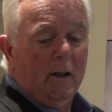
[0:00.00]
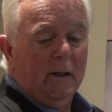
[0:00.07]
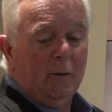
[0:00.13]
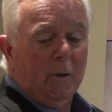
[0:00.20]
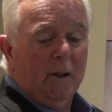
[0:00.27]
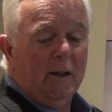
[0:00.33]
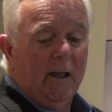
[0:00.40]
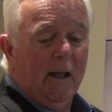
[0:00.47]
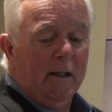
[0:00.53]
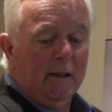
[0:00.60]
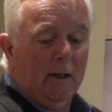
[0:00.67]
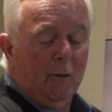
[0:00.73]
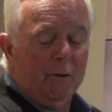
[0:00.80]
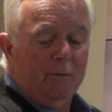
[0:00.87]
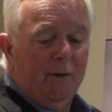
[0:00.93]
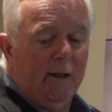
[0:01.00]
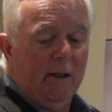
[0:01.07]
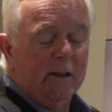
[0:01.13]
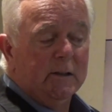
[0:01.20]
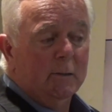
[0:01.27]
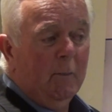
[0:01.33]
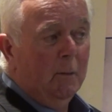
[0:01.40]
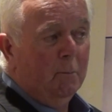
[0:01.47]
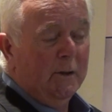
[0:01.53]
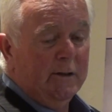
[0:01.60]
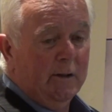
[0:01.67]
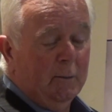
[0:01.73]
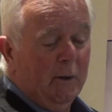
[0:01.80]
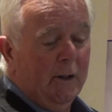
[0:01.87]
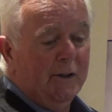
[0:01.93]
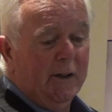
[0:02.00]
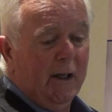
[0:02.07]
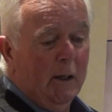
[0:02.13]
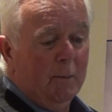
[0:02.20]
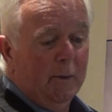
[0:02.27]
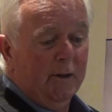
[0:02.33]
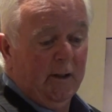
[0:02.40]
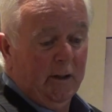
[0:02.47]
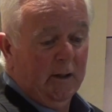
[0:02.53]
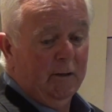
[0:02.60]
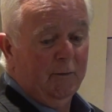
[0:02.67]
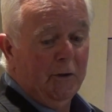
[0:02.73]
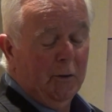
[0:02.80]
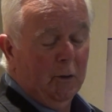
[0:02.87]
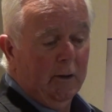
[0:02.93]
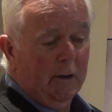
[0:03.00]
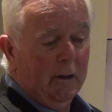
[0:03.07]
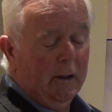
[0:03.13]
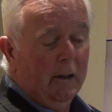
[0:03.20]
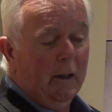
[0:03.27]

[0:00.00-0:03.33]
they were to take out various members of the British Cabinet individually.